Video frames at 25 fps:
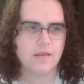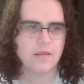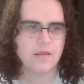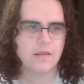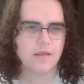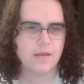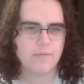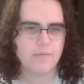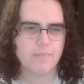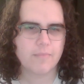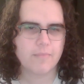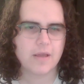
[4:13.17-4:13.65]

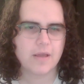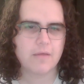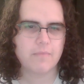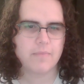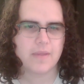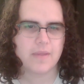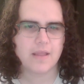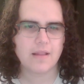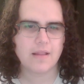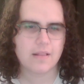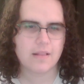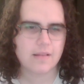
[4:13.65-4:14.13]
it might
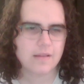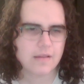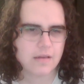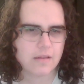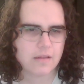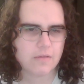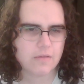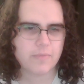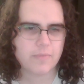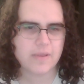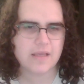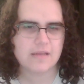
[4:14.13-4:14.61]
be a
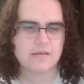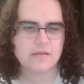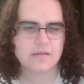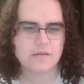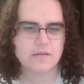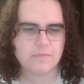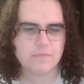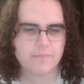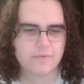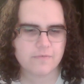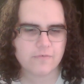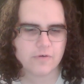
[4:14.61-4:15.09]
little bit
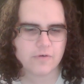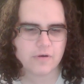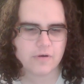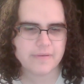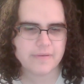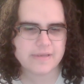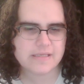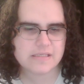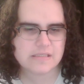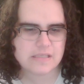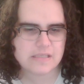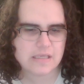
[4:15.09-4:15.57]
tilt before
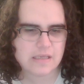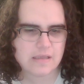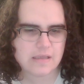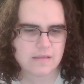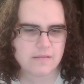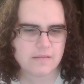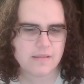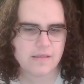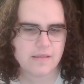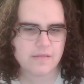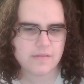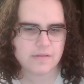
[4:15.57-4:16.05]
we see
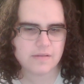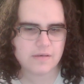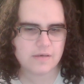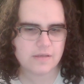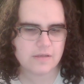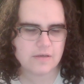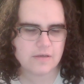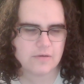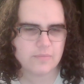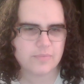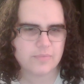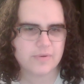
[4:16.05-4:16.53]
season
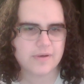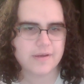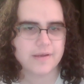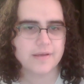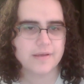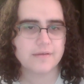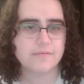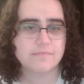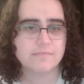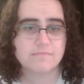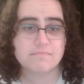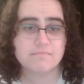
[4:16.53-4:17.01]
two,
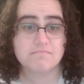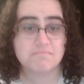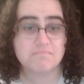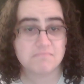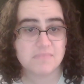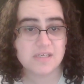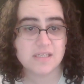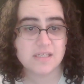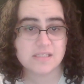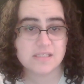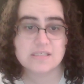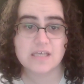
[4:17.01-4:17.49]
but
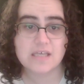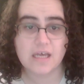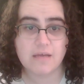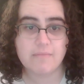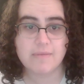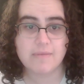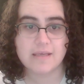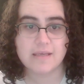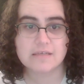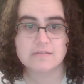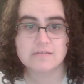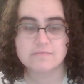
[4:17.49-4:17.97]
it's
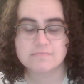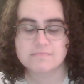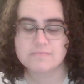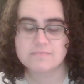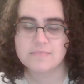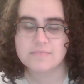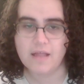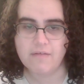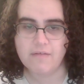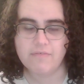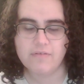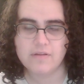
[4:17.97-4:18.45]
coming.
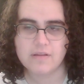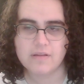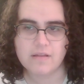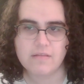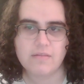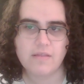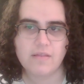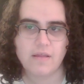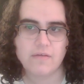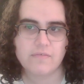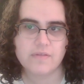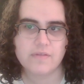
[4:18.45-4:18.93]
It's
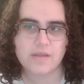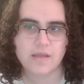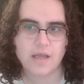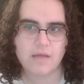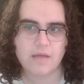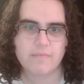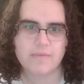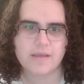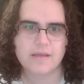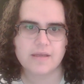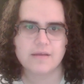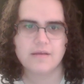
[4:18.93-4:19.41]
definitely
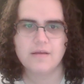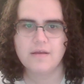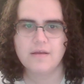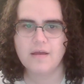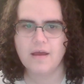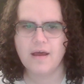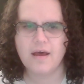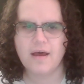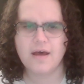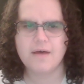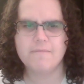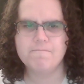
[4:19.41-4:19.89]
coming.
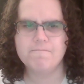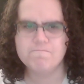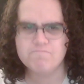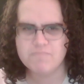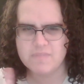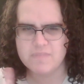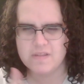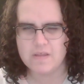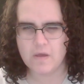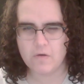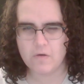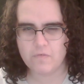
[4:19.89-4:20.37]

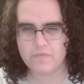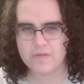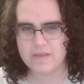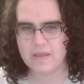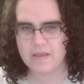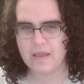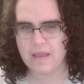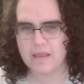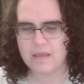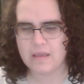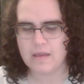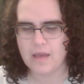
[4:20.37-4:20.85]
The
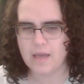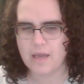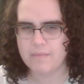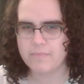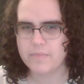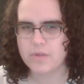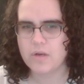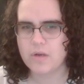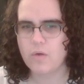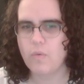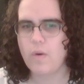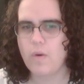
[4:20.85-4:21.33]
OVA I'm
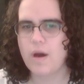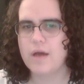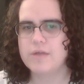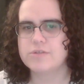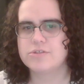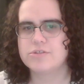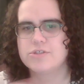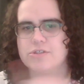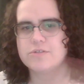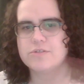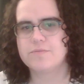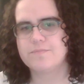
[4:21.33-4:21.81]
gonna
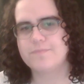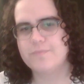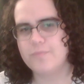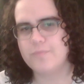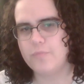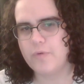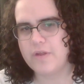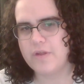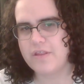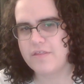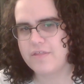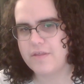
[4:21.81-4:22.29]
watch
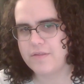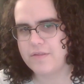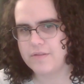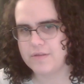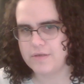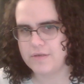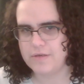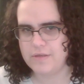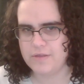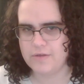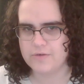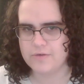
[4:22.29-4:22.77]
with
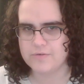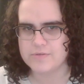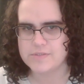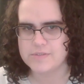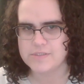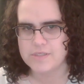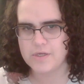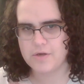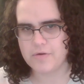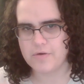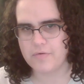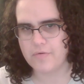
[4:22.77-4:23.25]
season two.
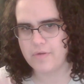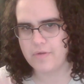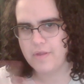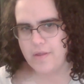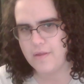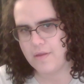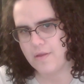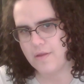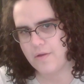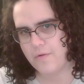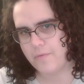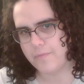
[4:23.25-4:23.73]
So
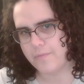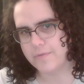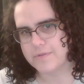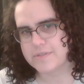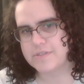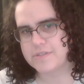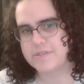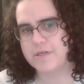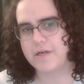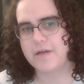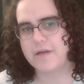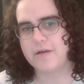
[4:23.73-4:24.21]
when
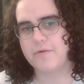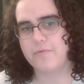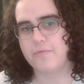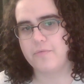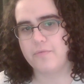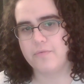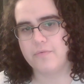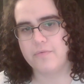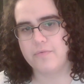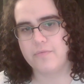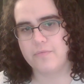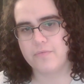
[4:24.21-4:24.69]

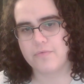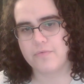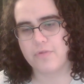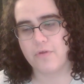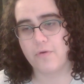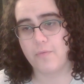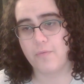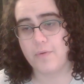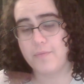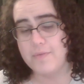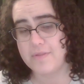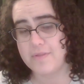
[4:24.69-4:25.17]

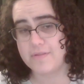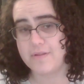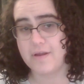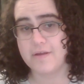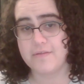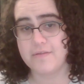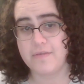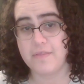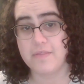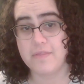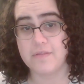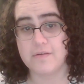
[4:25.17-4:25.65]
we start
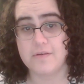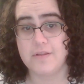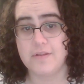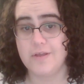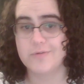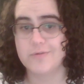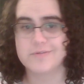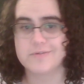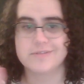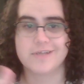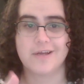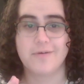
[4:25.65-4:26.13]
season two,
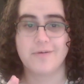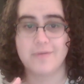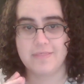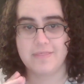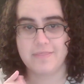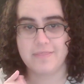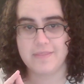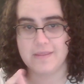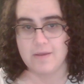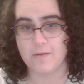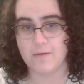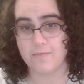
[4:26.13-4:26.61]
we'll start with
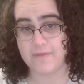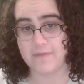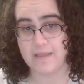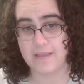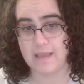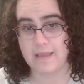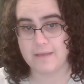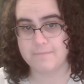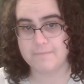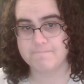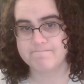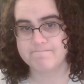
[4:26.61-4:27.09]
the OVA.